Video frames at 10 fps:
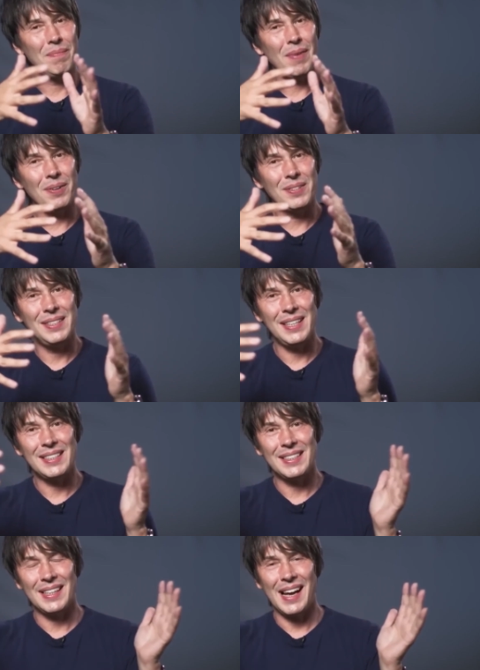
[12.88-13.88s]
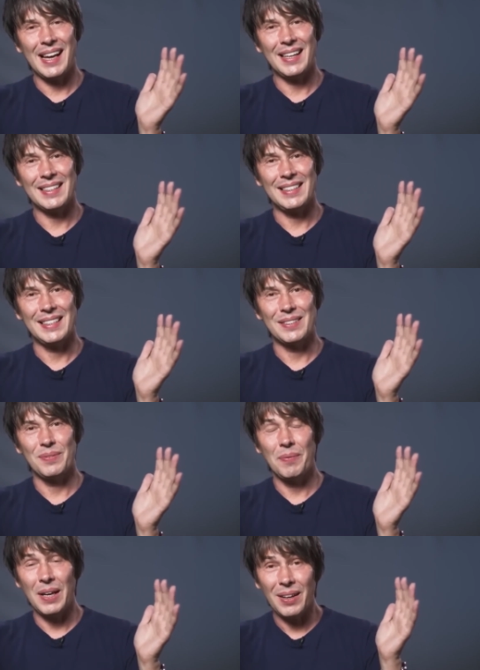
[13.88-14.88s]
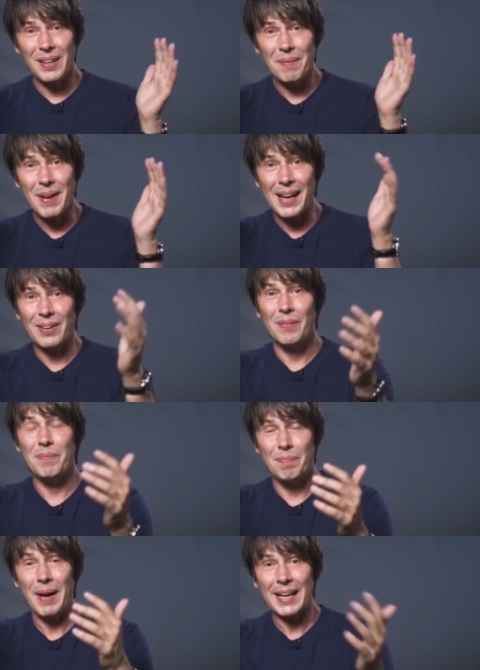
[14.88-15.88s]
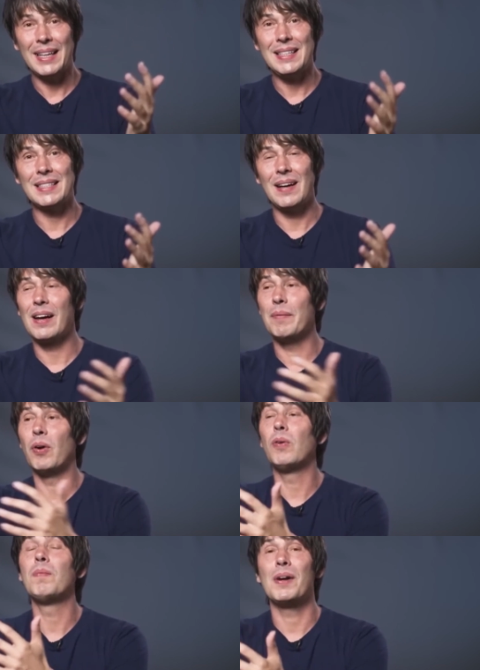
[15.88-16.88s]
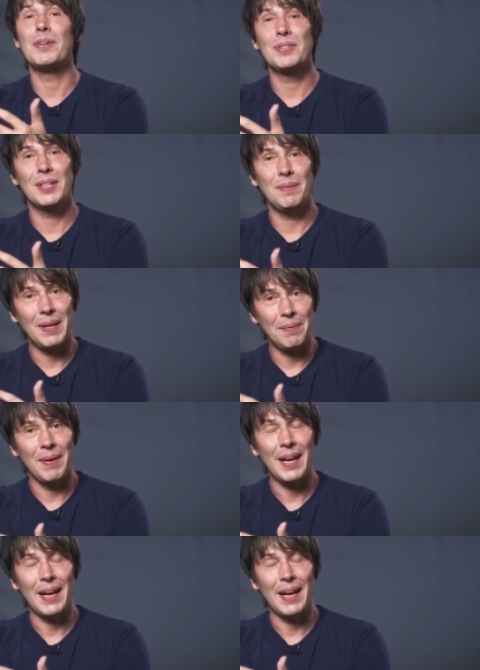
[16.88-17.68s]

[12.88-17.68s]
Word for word: most distant galaxies, we're looking back, back in time almost to the Big